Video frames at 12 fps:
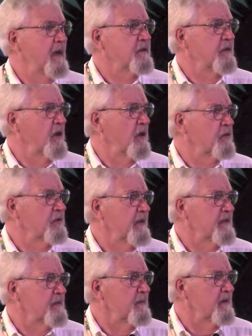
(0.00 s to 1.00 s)
to the Old
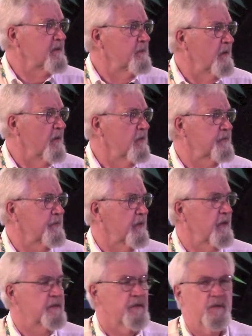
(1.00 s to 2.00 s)
Testament, I suppose, for
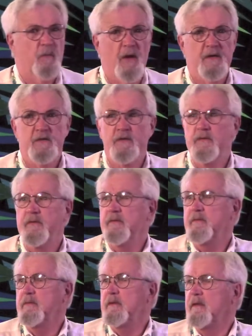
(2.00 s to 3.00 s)
us in the Western
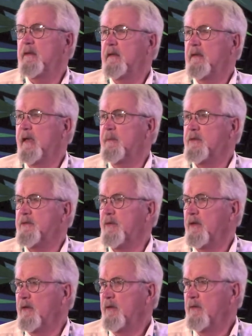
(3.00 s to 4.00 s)

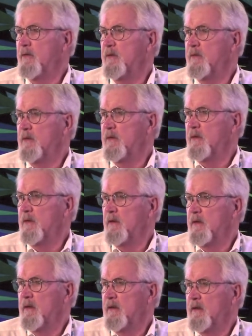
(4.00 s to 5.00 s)
Hemisphere.
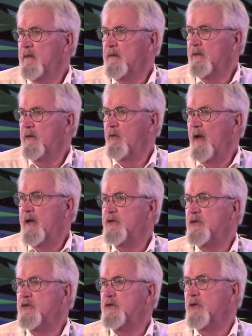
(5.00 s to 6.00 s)
The
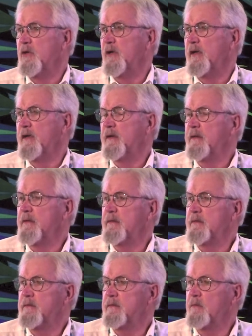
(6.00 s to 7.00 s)
creation story,
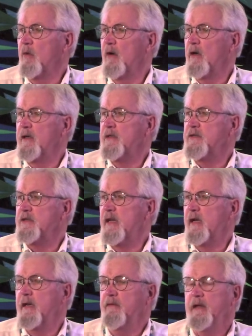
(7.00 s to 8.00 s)
where it is
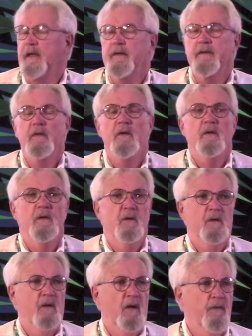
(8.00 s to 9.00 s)
said that
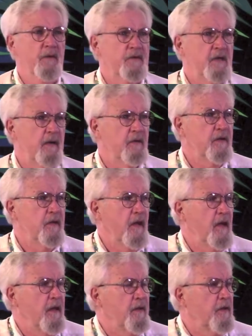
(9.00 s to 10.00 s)
on the seventh
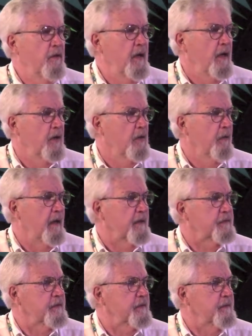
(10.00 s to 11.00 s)
day the Creator
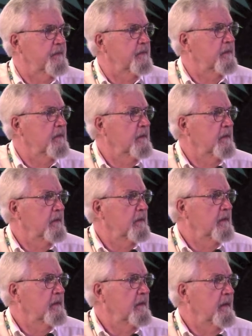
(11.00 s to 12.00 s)
rested.
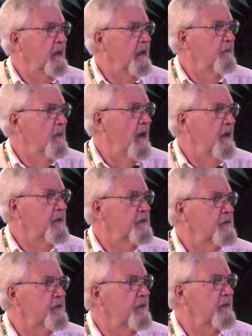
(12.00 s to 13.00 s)
And he
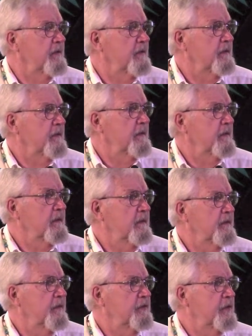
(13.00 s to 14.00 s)
admonished
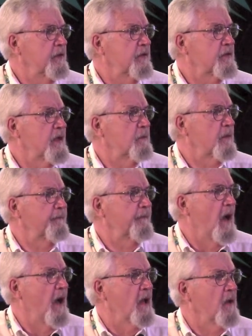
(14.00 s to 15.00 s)
the Jews that would
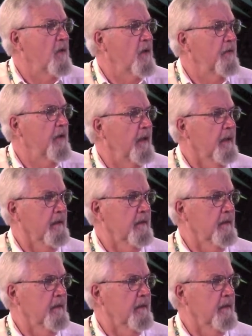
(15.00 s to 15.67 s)
follow, or they